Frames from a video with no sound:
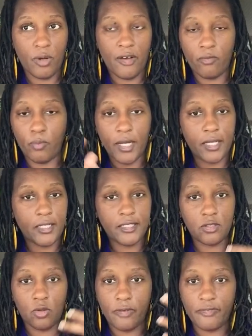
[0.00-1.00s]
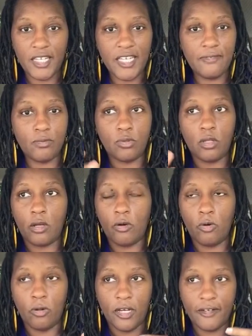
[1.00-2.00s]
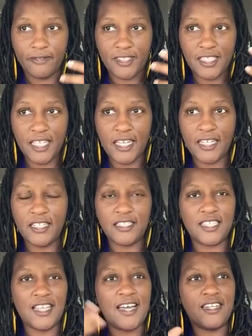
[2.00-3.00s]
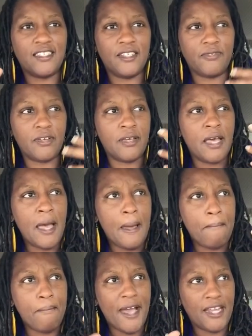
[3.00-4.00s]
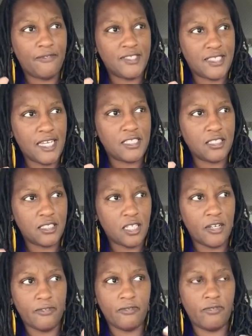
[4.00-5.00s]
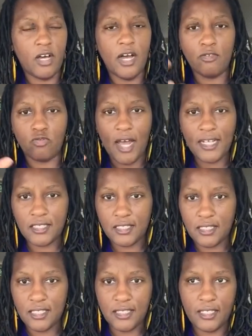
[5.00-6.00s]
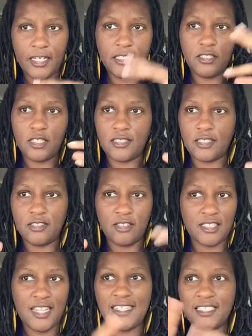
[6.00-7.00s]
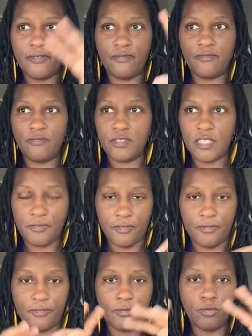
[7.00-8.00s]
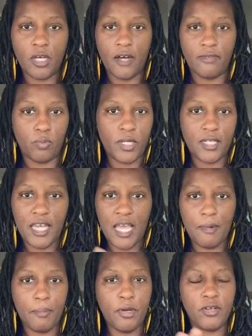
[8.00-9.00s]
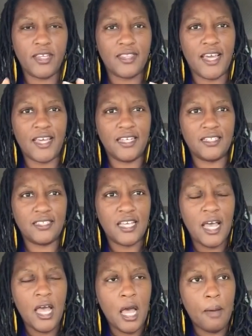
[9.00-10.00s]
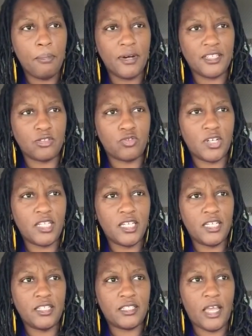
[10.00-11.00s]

wickedness, or of evil, or of sin. There's a lot of different manifestations of unrighteousness and injustice. There's lots of different fruit of it. We can name a million things, but they